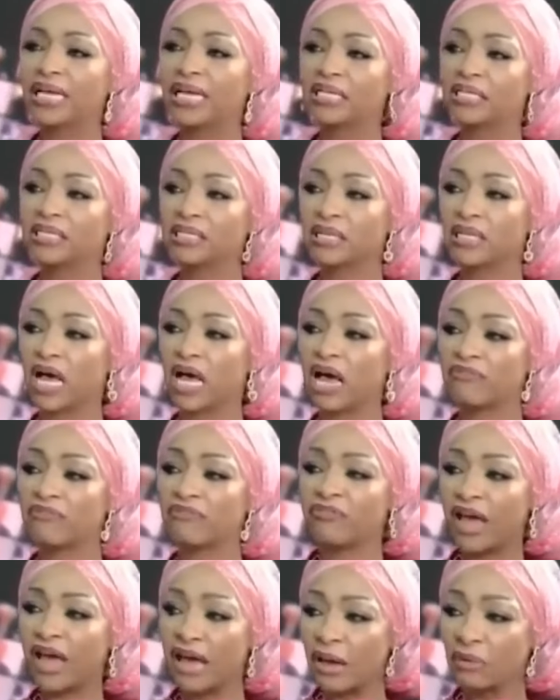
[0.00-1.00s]
is I
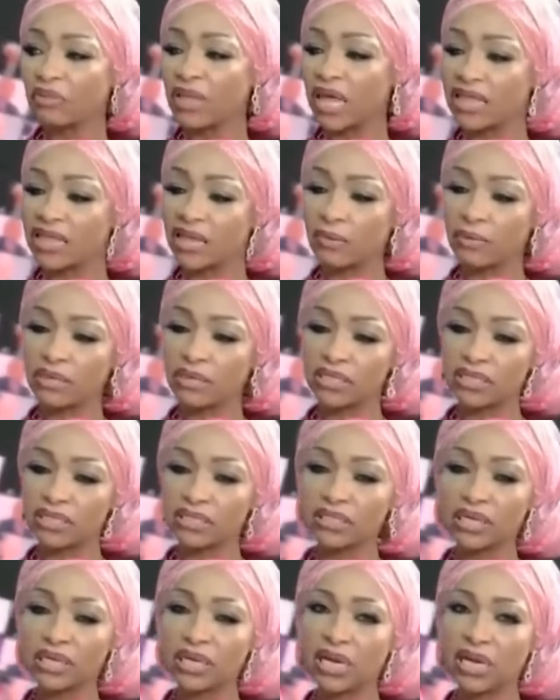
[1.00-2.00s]
found that there
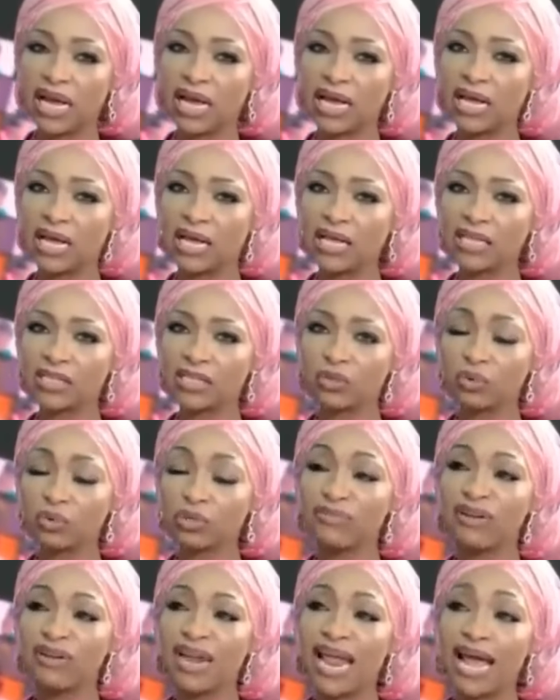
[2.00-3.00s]
was a
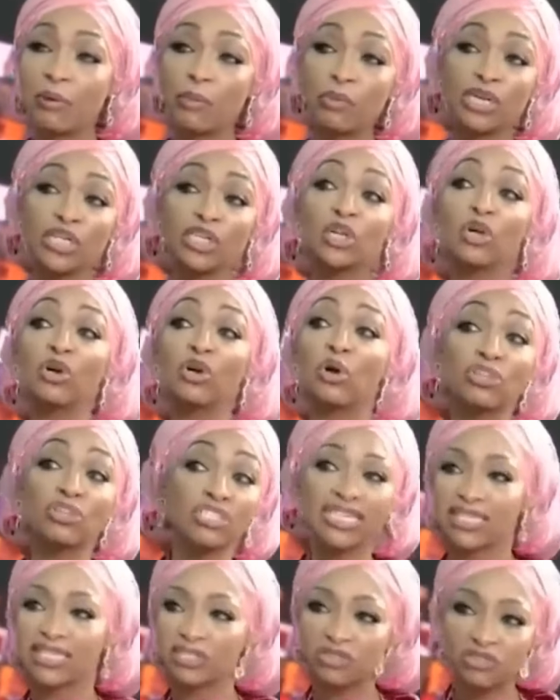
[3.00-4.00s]
sort of language
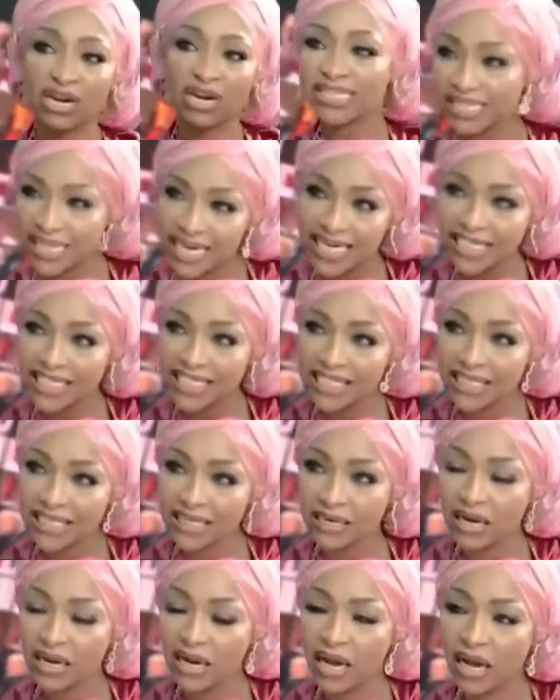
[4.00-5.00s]
lost in
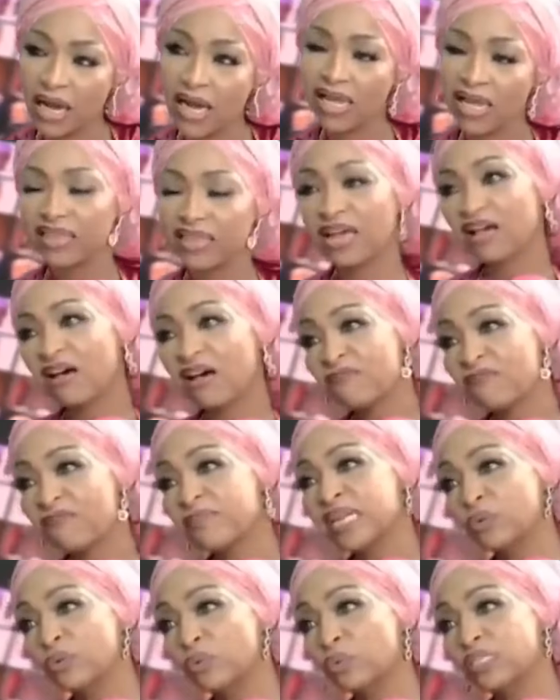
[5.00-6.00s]
translation. The
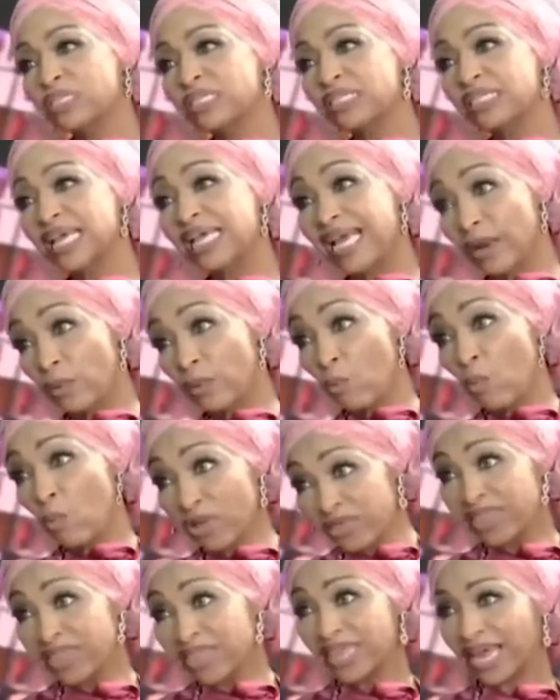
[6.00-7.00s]
government was saying
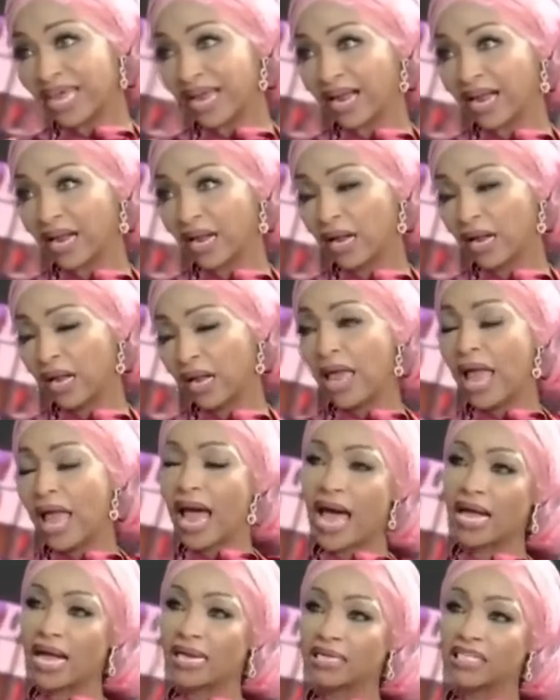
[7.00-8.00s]
one thing,
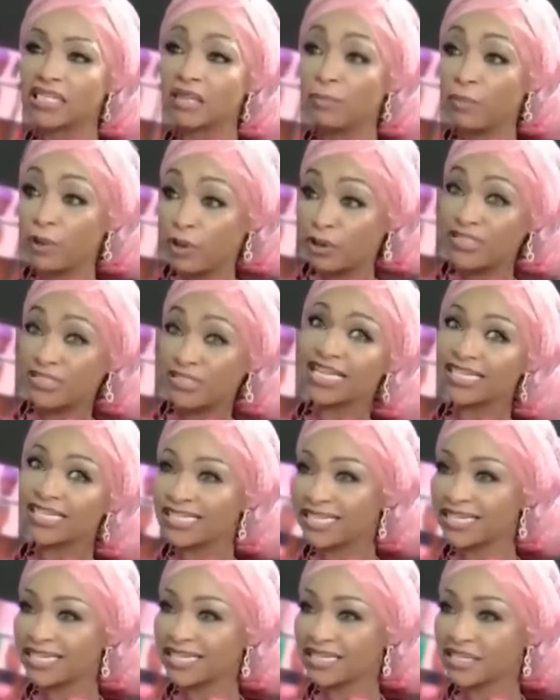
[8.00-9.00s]
and the
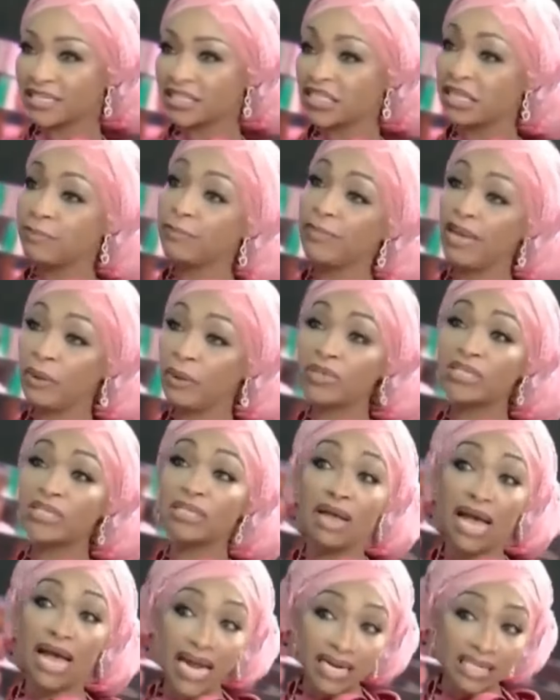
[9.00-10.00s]
protesters, to me,
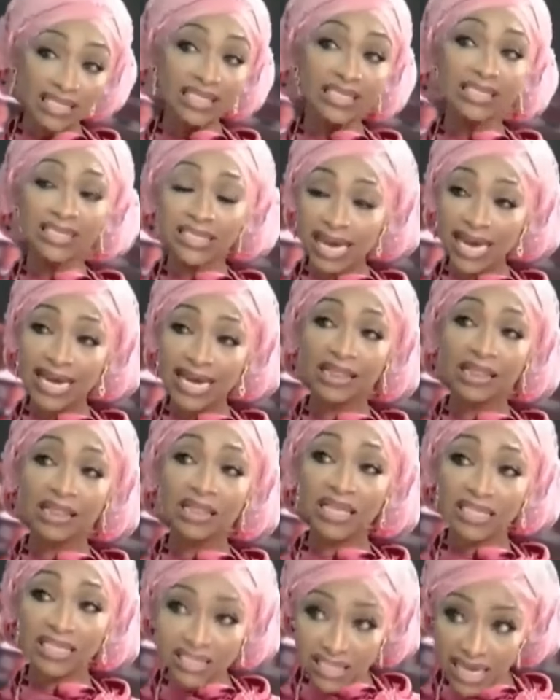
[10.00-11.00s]
was actually
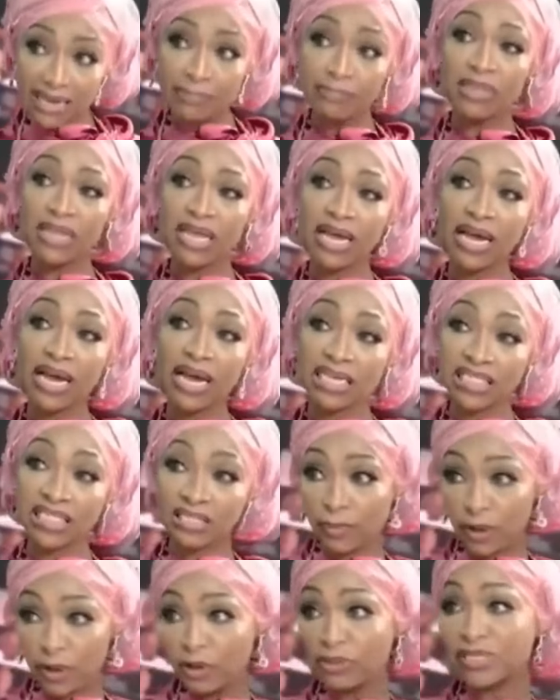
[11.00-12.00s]
saying the same thing
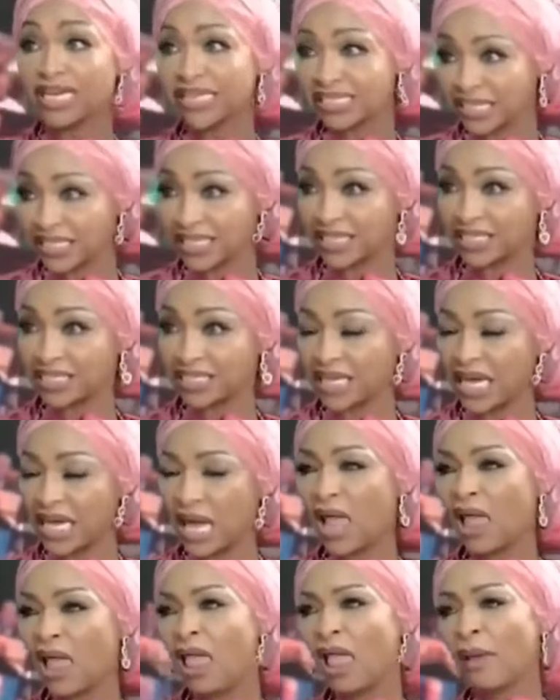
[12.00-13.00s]
as the protesters.